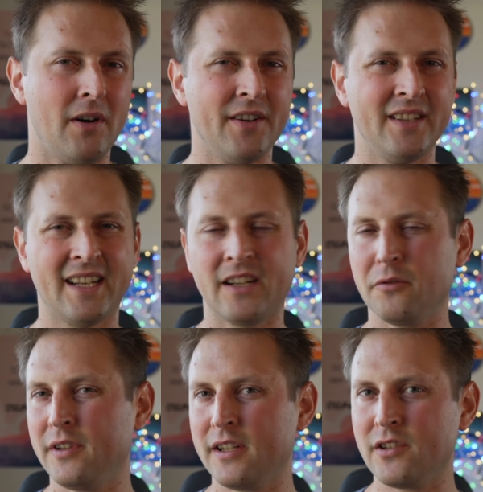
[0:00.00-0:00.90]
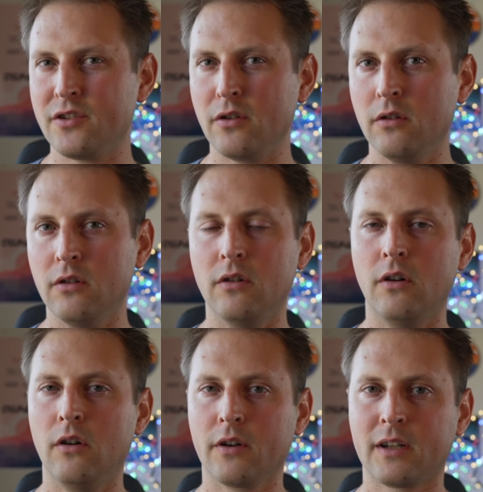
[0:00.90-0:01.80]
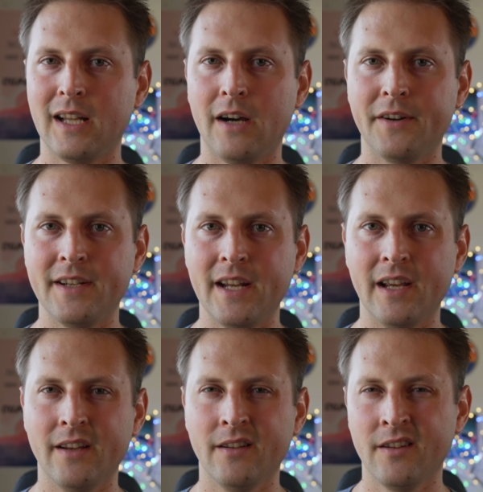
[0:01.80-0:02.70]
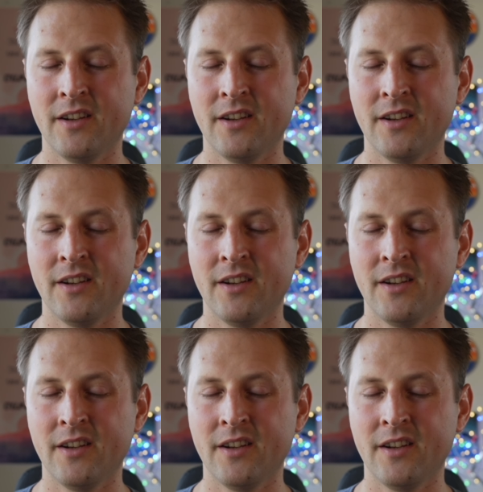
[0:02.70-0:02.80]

on like a really dull or cloudy day,